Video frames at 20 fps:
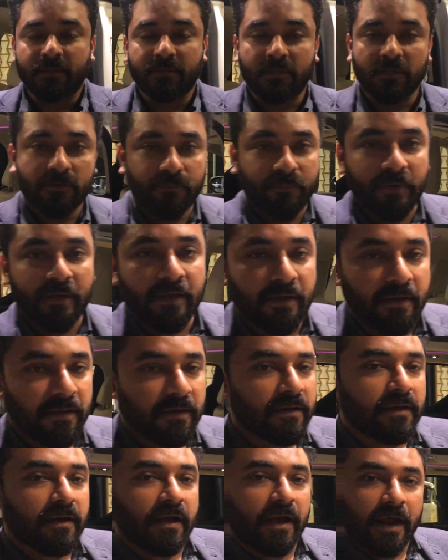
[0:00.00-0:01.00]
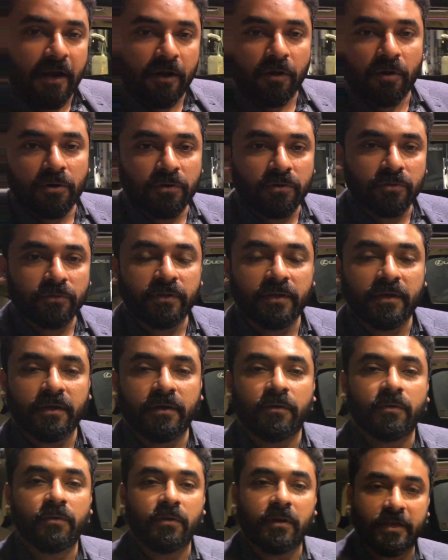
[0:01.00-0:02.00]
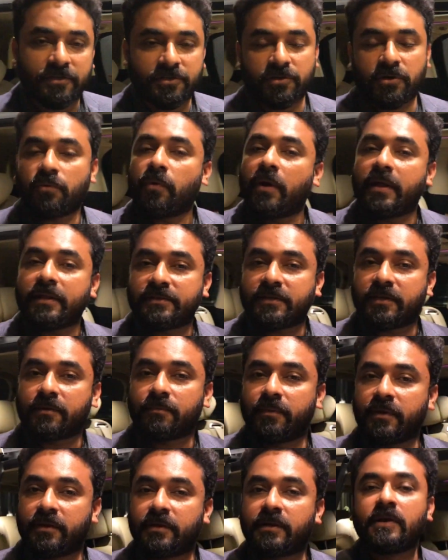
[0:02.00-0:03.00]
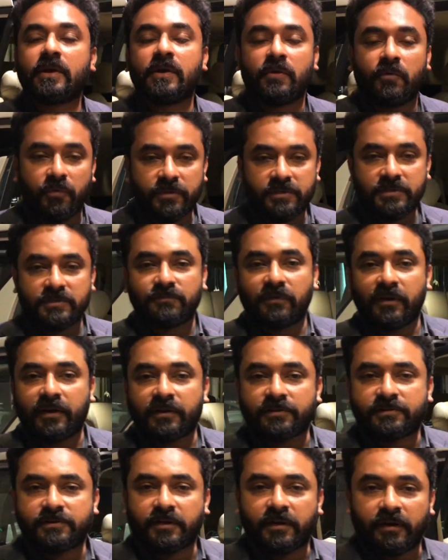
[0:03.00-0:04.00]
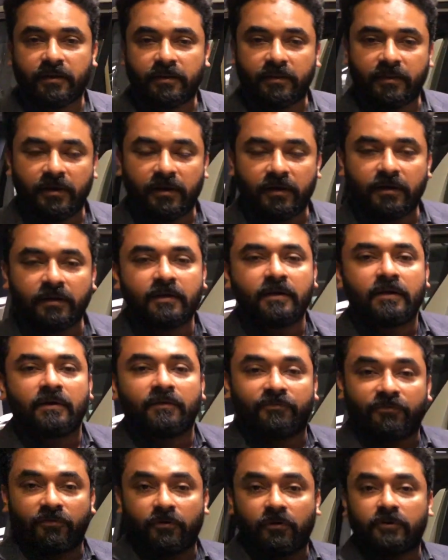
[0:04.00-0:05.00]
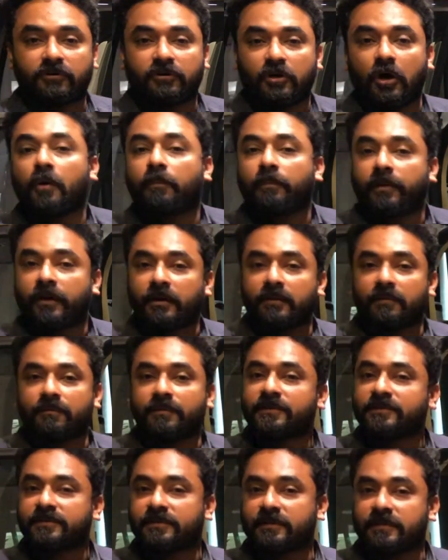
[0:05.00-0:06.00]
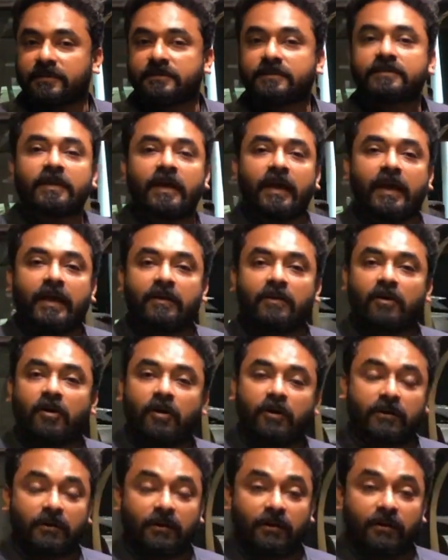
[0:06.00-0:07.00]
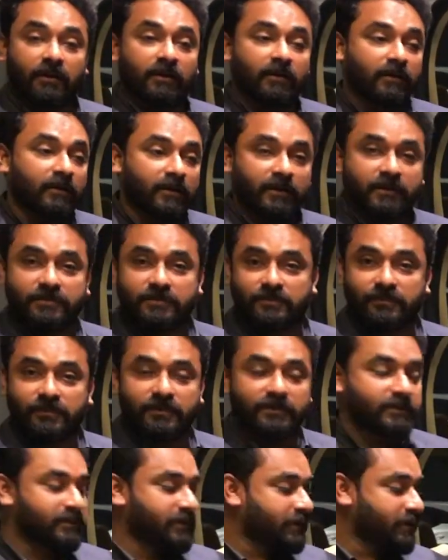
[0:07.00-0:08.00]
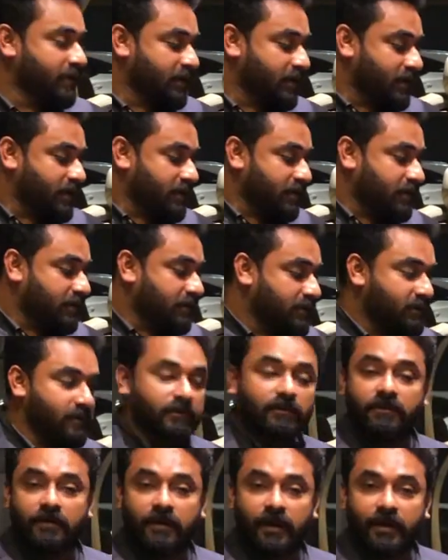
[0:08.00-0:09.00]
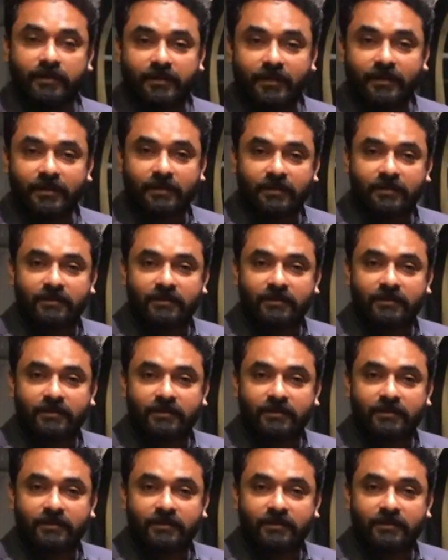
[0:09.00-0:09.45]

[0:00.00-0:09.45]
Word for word: this will be a add-on to the luxury van segment which is flourishing in India for top-end business and hotel customers. So I think